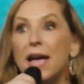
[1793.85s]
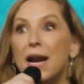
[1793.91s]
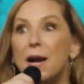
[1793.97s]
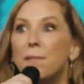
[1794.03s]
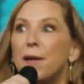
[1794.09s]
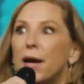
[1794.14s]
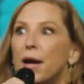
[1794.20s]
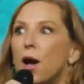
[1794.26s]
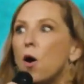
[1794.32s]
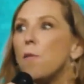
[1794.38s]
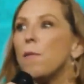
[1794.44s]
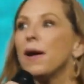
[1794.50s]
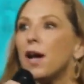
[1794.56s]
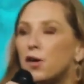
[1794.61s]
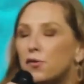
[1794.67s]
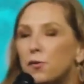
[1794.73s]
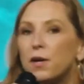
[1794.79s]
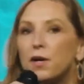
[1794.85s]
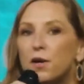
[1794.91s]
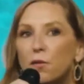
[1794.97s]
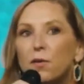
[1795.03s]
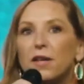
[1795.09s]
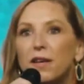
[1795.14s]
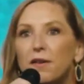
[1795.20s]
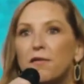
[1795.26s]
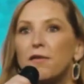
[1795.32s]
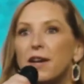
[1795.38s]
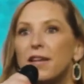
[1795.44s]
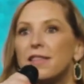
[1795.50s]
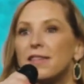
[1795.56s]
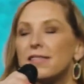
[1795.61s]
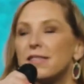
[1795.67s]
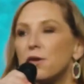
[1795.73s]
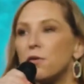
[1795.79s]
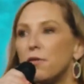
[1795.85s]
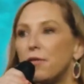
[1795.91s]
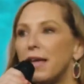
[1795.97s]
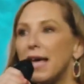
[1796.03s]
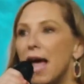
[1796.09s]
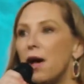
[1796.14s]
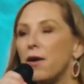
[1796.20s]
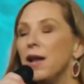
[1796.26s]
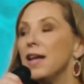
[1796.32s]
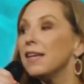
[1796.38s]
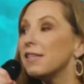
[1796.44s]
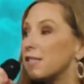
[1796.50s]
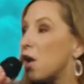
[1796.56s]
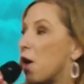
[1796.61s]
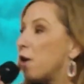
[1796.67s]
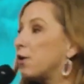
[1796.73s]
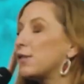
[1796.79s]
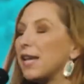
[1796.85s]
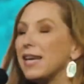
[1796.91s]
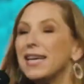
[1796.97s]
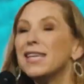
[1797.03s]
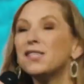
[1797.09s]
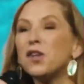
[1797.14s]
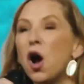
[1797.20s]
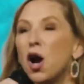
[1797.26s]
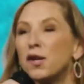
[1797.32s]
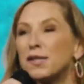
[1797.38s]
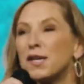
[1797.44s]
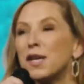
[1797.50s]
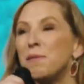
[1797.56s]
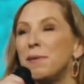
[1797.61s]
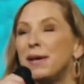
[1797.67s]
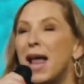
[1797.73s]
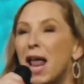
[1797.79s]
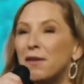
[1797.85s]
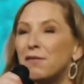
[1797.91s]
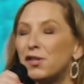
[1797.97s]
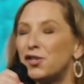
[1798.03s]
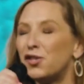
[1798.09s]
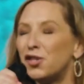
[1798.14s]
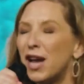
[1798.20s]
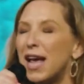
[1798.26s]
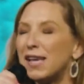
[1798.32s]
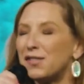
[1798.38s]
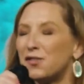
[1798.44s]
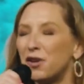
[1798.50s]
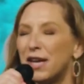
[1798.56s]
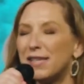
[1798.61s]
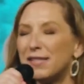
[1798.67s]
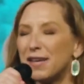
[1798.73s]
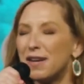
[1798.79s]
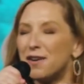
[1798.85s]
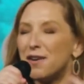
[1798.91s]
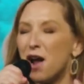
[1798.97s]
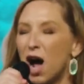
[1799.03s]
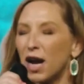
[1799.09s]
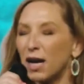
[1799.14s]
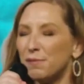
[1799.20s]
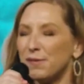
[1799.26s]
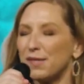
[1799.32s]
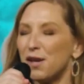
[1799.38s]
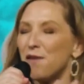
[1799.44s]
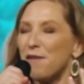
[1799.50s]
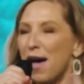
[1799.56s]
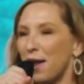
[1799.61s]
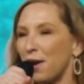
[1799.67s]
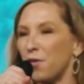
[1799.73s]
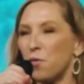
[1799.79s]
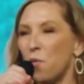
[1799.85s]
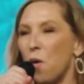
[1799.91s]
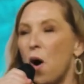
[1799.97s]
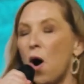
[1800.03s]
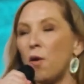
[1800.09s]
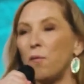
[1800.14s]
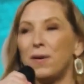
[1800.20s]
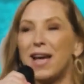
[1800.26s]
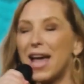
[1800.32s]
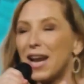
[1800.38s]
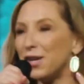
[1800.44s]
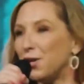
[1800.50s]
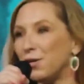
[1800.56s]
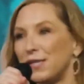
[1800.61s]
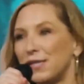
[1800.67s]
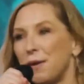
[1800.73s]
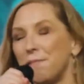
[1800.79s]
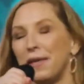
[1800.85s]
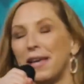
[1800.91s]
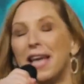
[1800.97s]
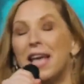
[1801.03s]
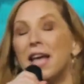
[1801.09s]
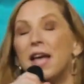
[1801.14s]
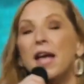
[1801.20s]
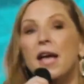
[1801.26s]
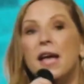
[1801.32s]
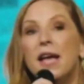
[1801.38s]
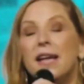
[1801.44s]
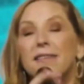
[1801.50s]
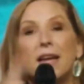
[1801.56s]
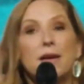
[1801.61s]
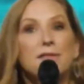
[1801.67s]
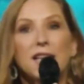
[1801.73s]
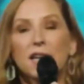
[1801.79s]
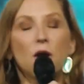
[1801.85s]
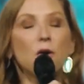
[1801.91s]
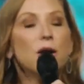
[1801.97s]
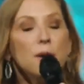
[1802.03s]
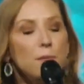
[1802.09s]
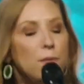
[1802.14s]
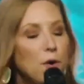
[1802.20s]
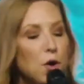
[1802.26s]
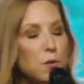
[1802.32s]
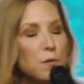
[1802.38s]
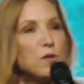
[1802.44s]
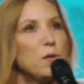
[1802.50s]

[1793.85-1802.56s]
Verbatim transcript: And I'm like, oh my gosh, we're gonna really freak this little thing out. Because Connor's like, his heart's gonna beat out of his chest or he's gonna knock himself out on the wall. We gotta do something. Dave's like, I'll get a broom.